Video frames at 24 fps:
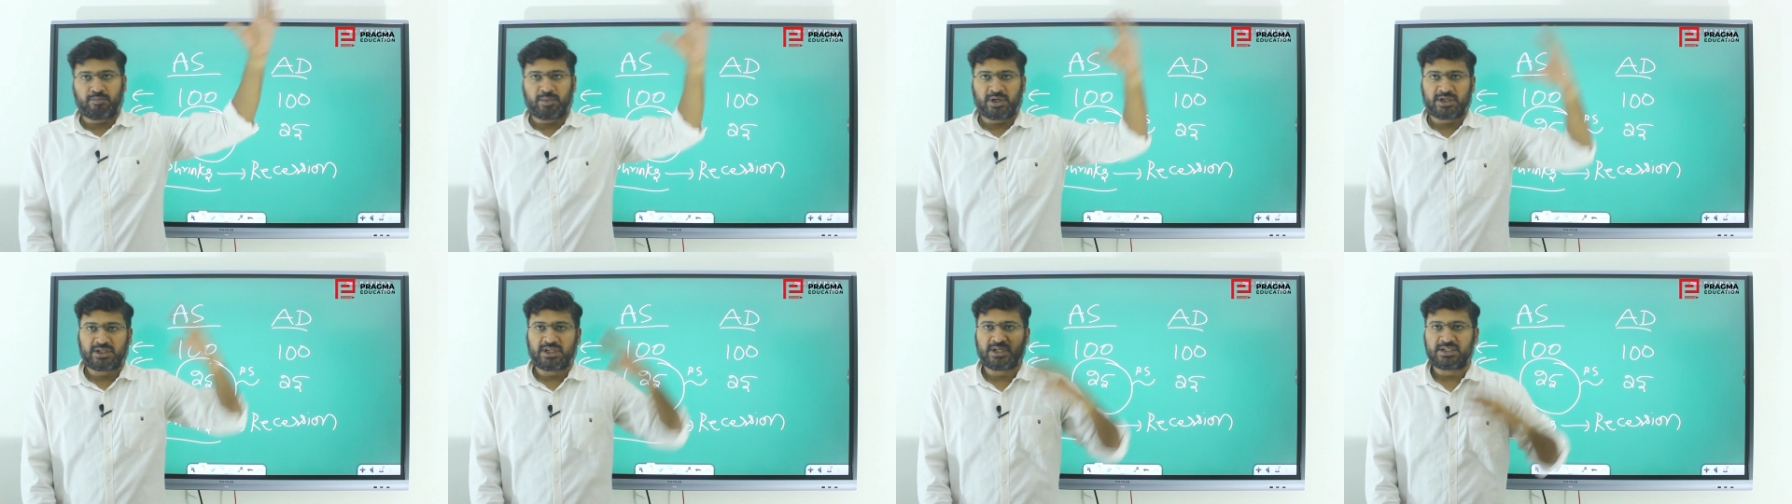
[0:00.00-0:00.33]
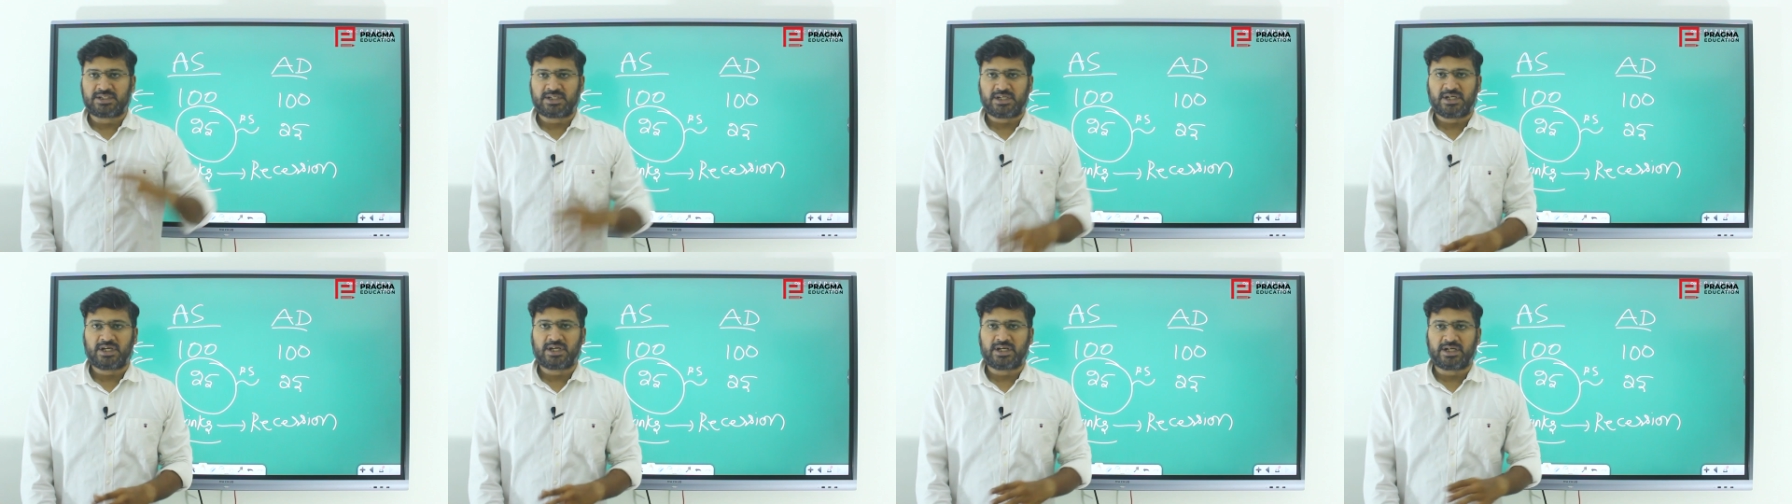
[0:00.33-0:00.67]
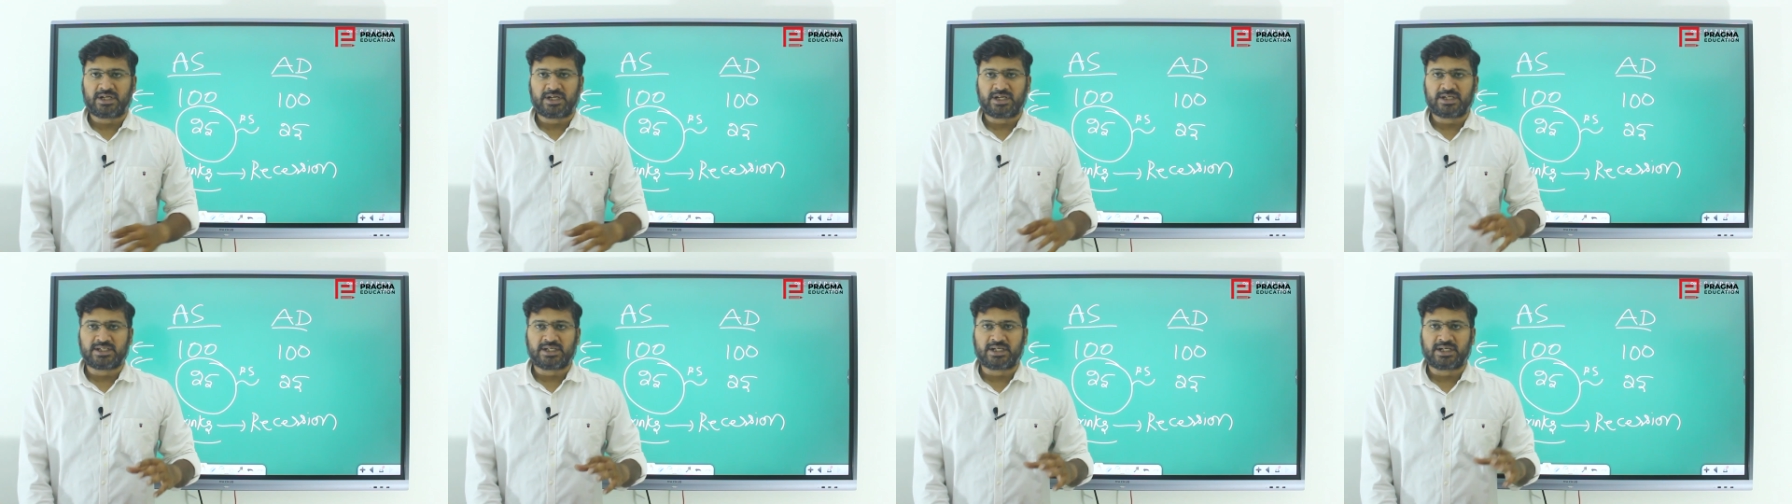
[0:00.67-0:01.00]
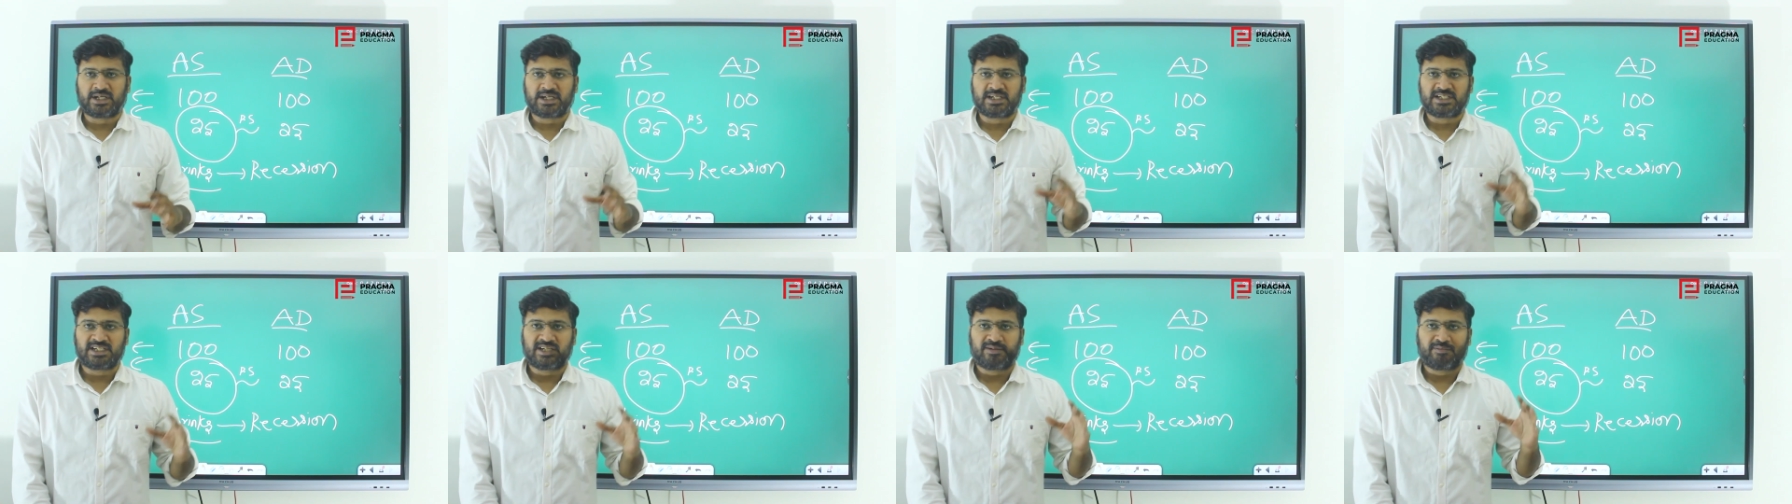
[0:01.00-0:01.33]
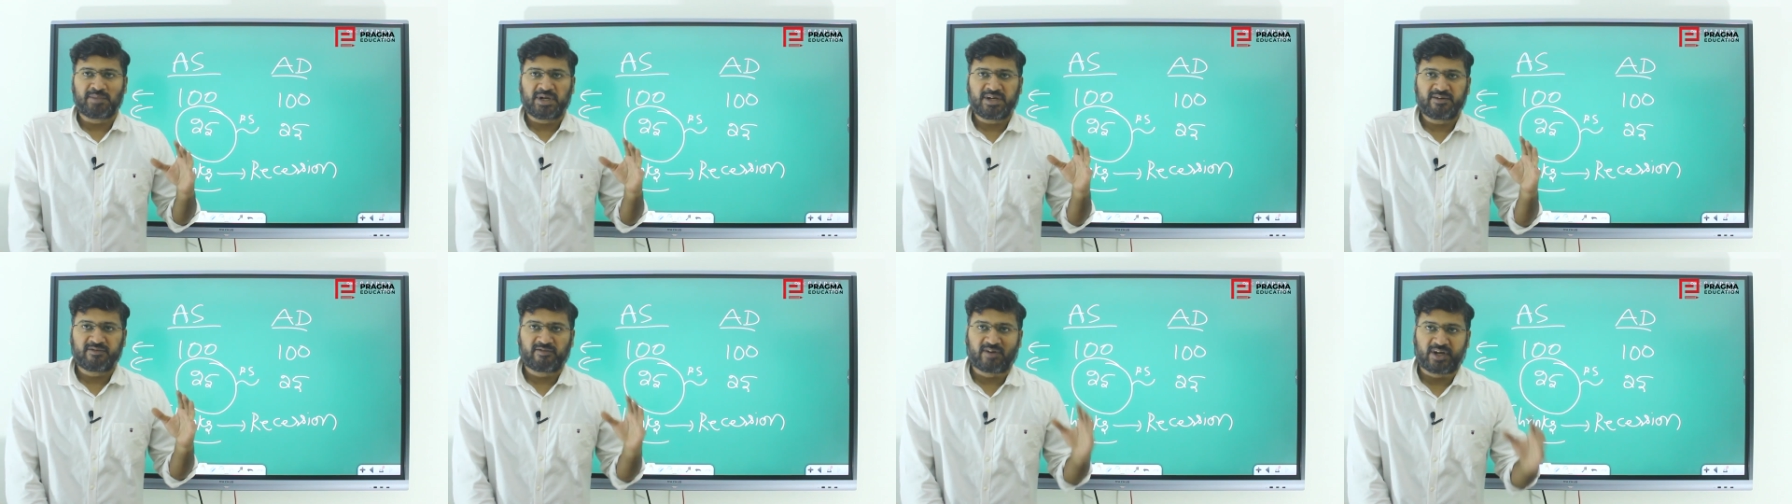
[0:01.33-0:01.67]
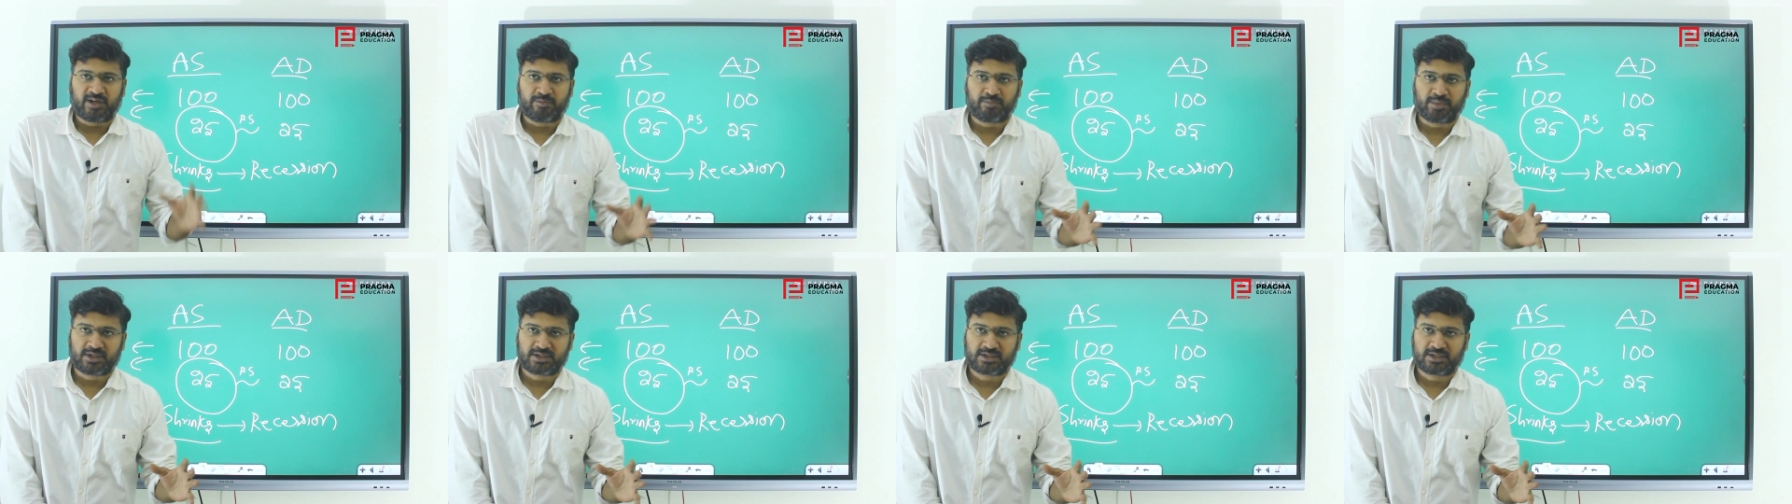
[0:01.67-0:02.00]
but this year it is increasing by
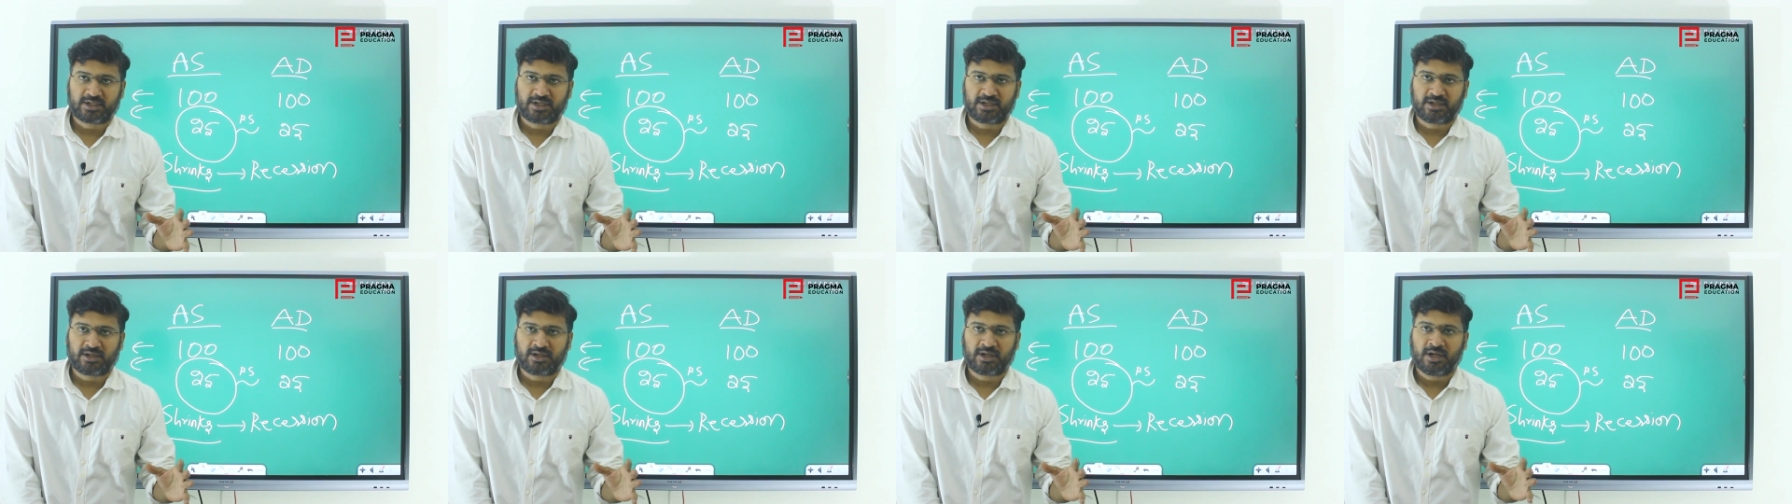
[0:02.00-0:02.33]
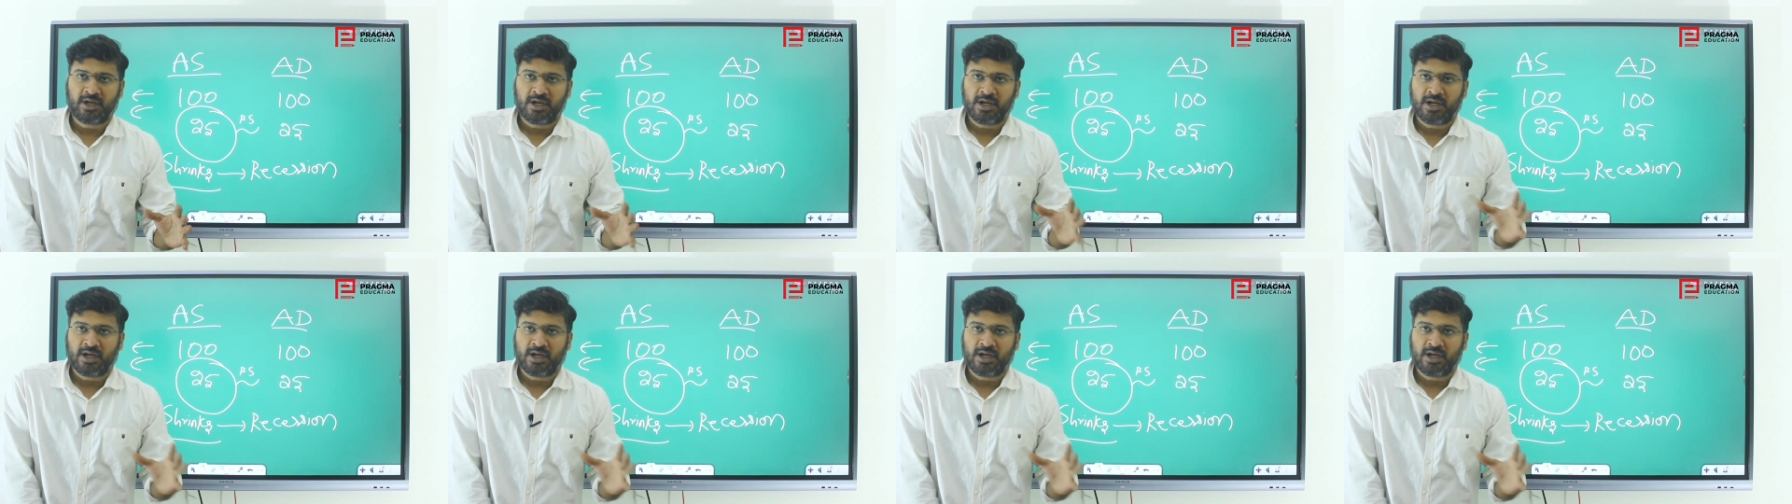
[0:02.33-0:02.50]
5%,